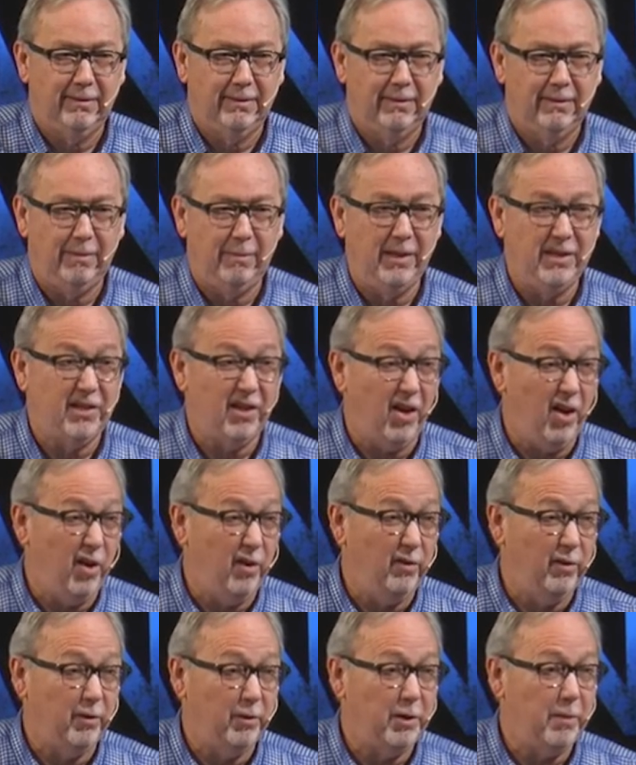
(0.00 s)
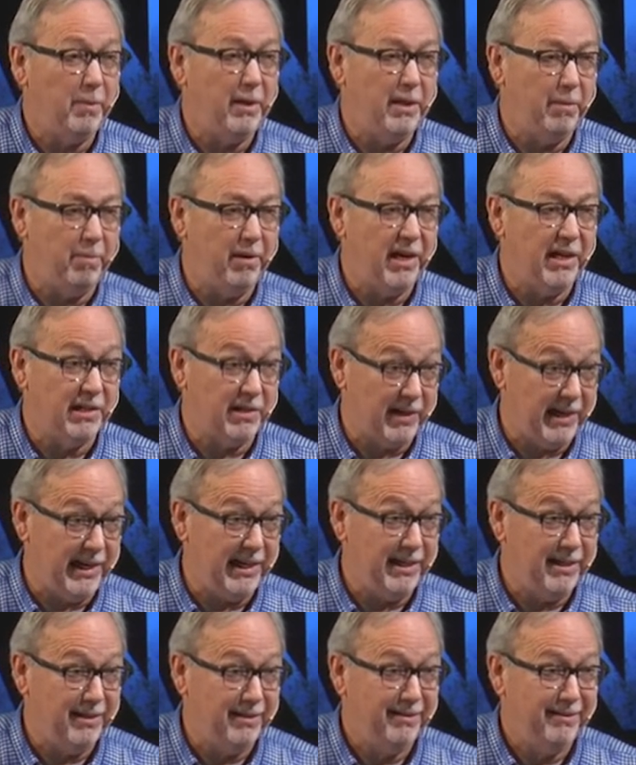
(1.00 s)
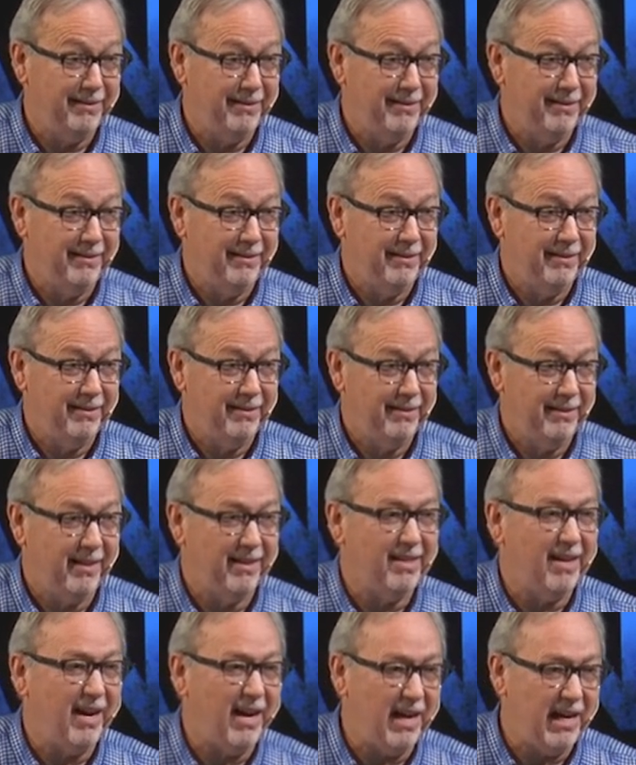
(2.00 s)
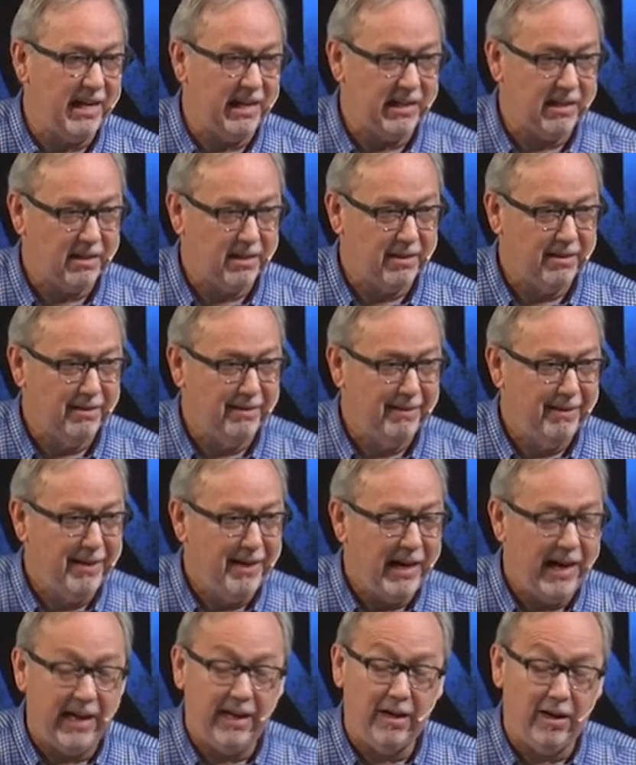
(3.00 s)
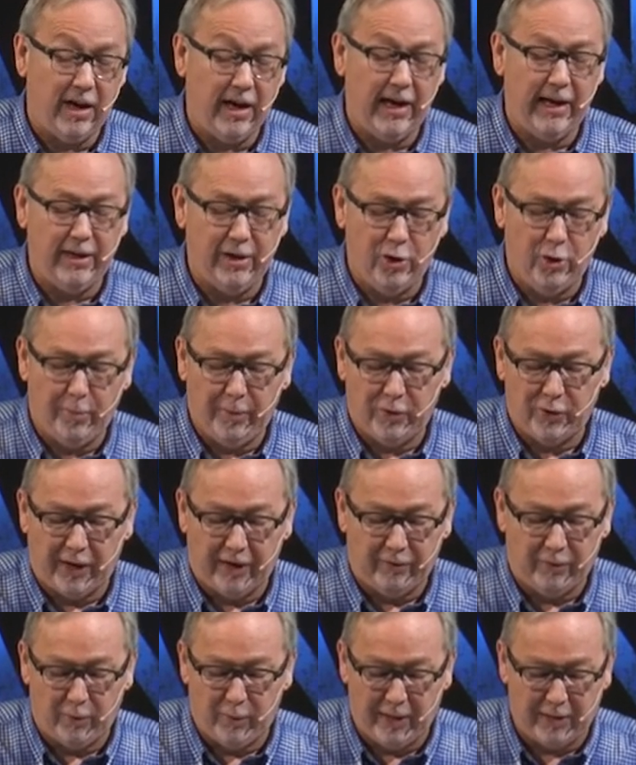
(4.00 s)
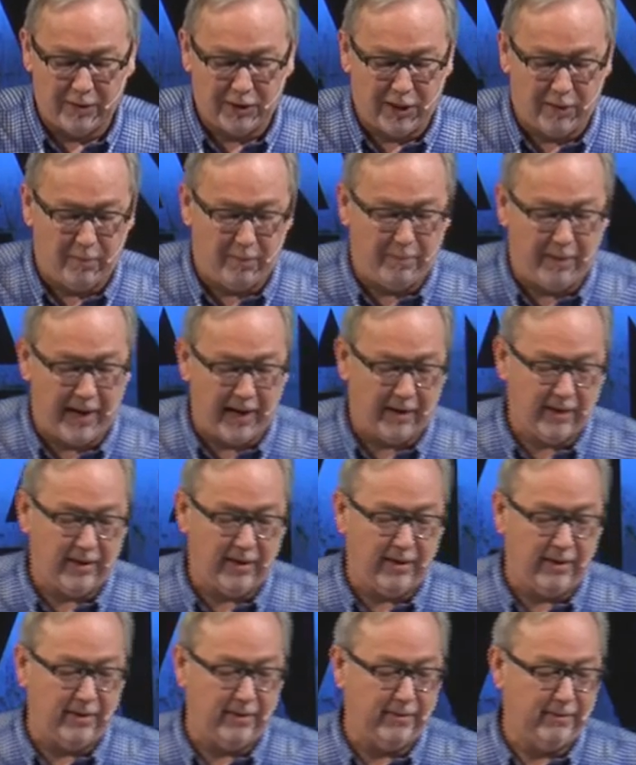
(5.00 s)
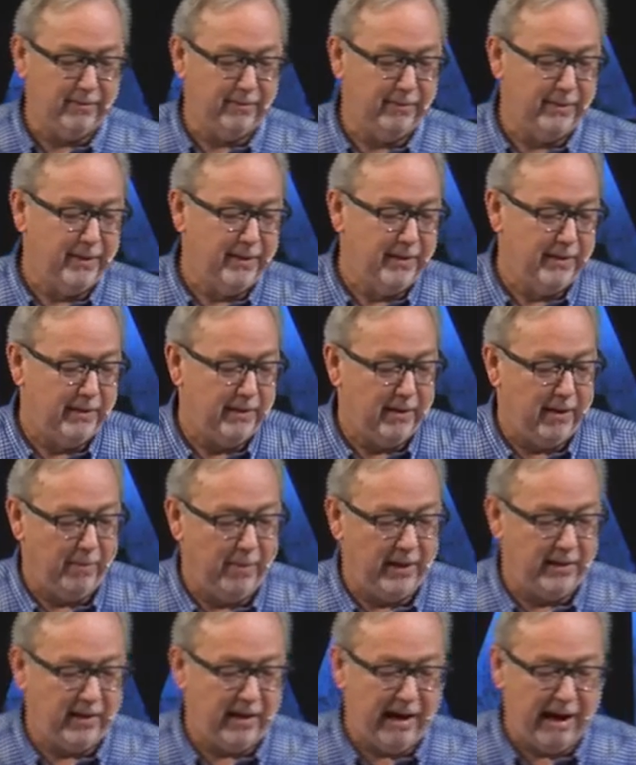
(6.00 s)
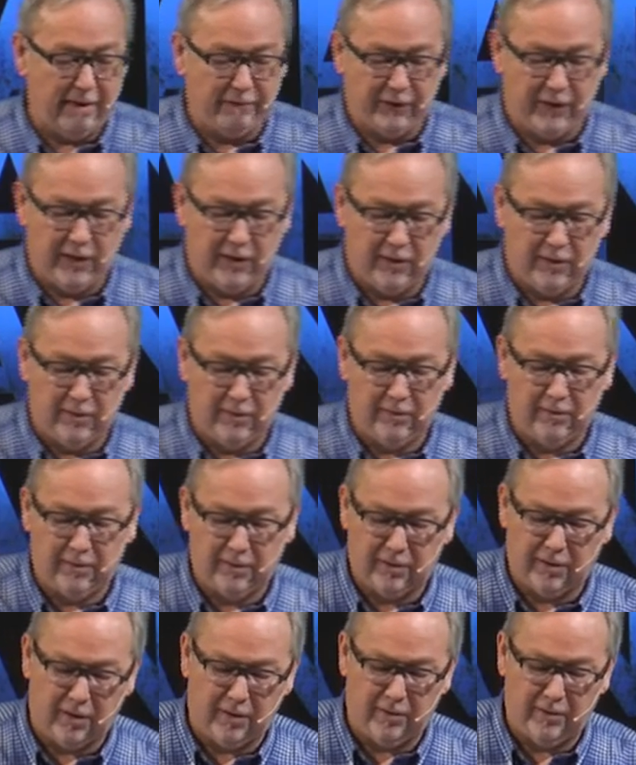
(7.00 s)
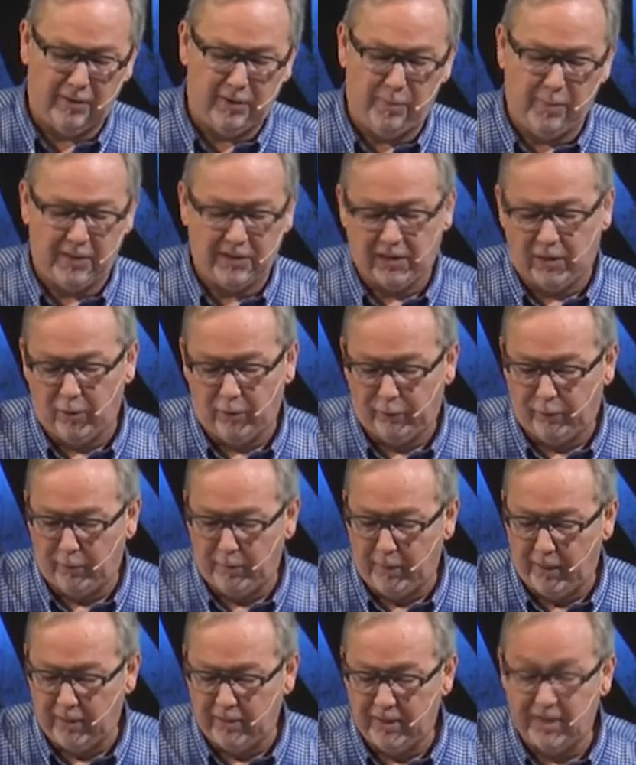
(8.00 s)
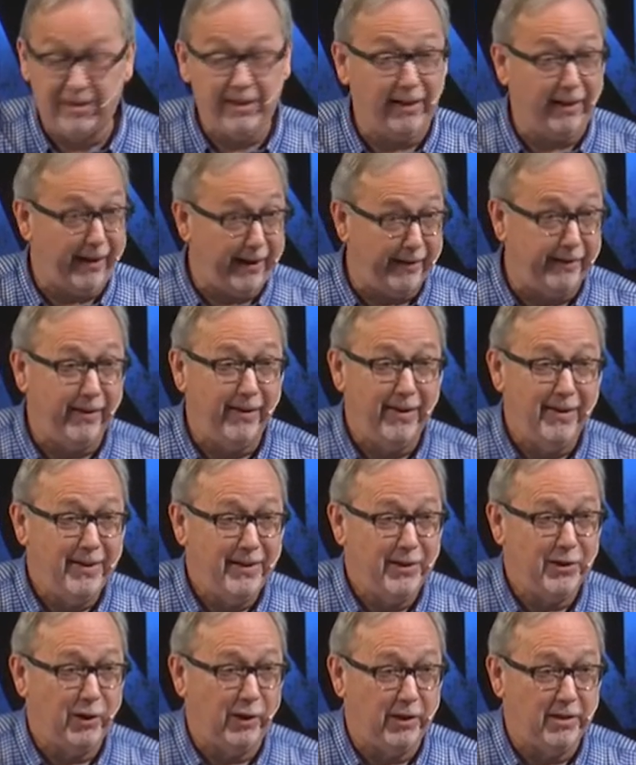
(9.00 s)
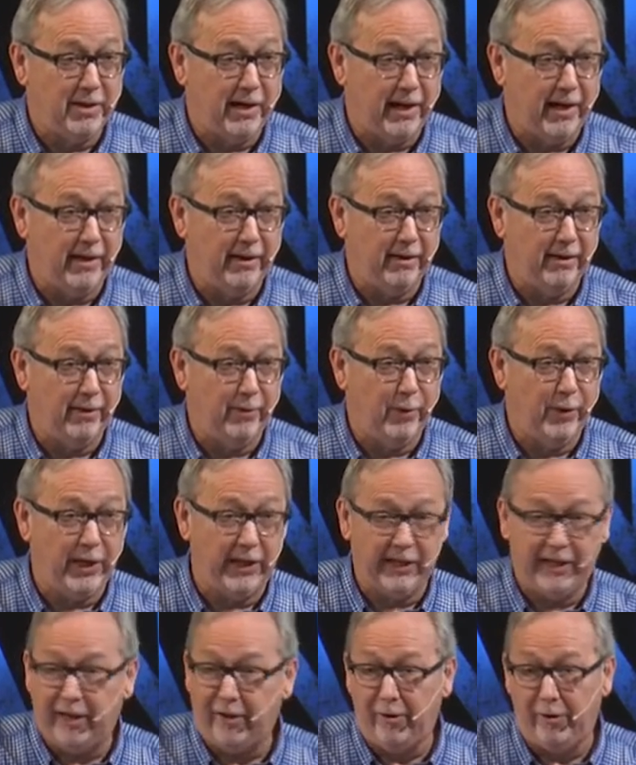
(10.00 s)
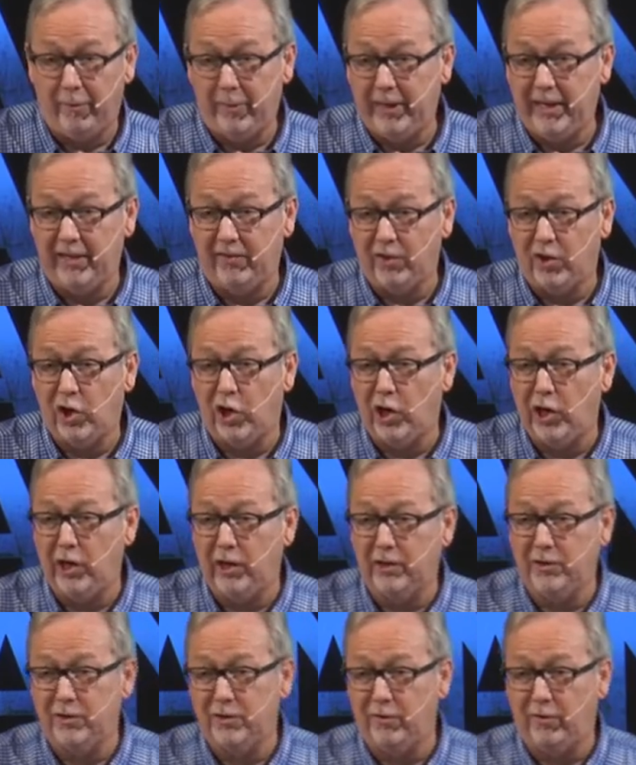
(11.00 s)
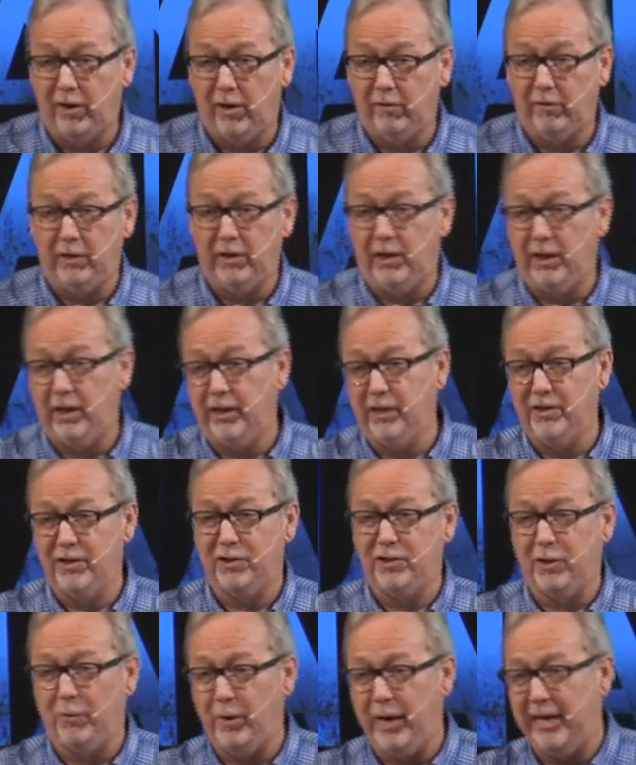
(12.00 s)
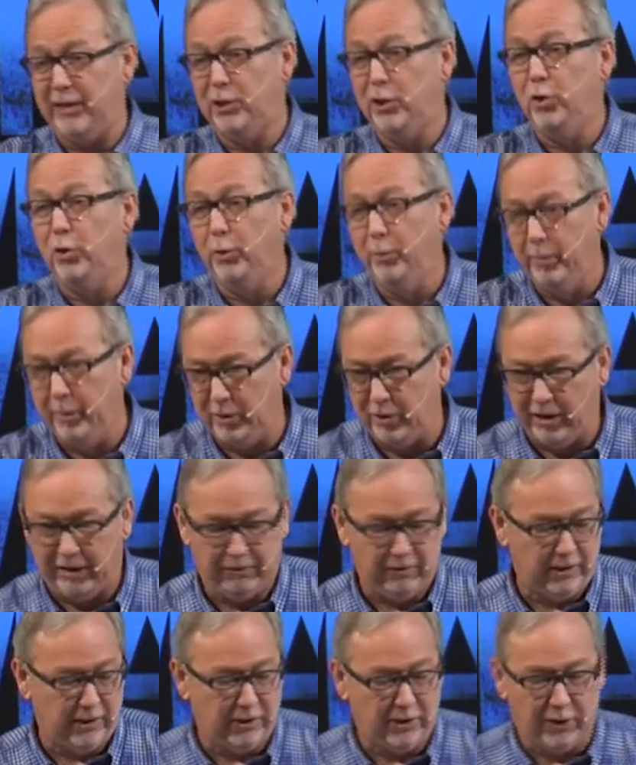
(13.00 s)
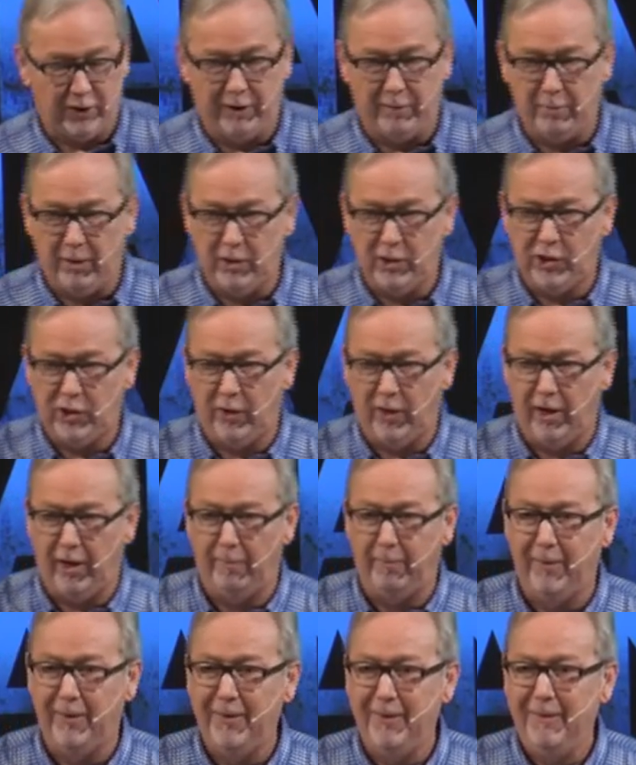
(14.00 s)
It means the over, to be the best, right? Like the highest. I had, a, I had an Uber driver when I was coming back. Uh, a month and a half ago or so, two months ago from uh, Disneyland. So Liz and I, uh, we couldn't get everybody in the car because of all of our luggage, and so we had two Uber drivers, and so they both showed up.